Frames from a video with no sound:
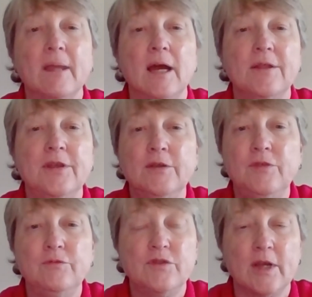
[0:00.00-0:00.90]
I think if
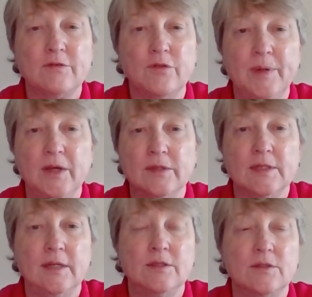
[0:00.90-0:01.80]
you've checked for
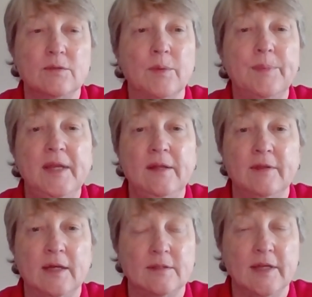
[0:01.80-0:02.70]
parasites, repeating
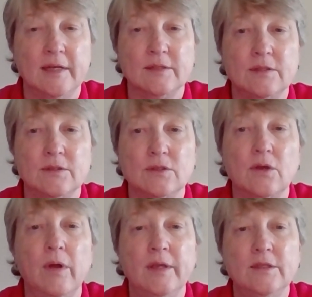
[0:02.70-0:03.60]
that test is
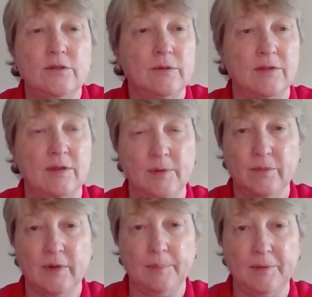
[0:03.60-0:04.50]
going to do nothing but
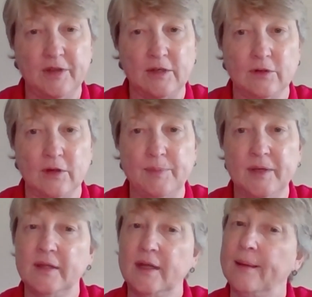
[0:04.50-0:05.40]
run up a veterinary
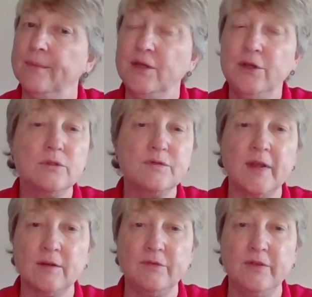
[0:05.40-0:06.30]
bill. And I'm a huge
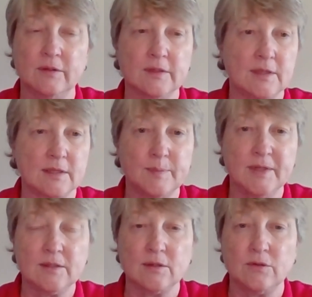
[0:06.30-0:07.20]
fan of fecal
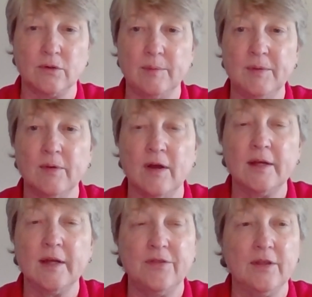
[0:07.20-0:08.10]
assessments, so don't get me
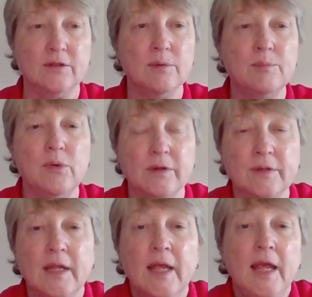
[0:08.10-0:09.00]
wrong. I think they're important.